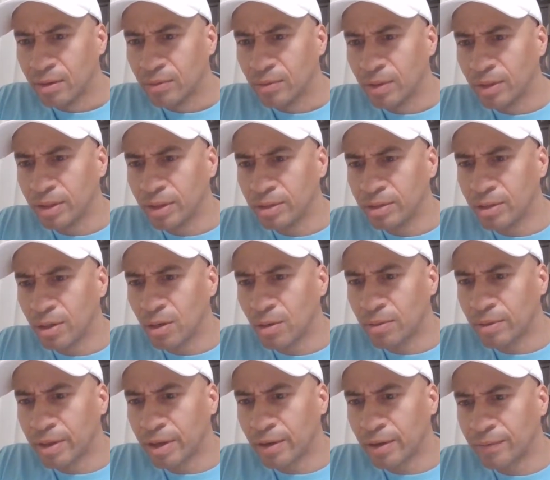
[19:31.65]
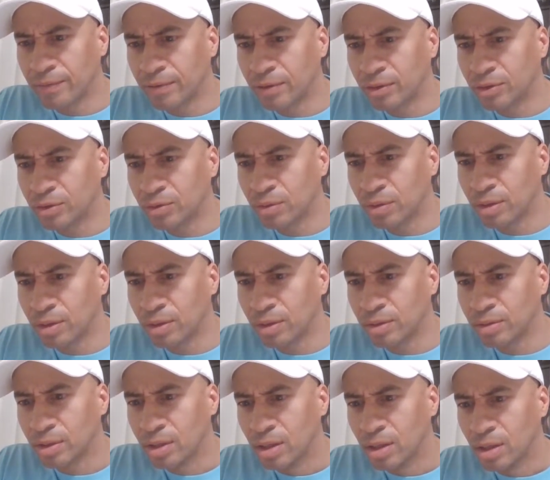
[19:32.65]
Really dope. Care for the
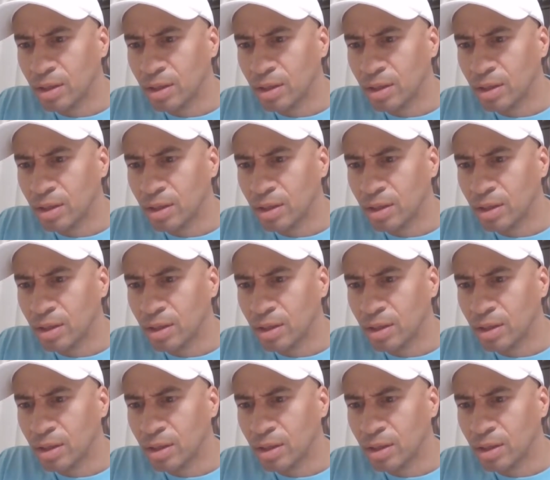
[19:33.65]
12.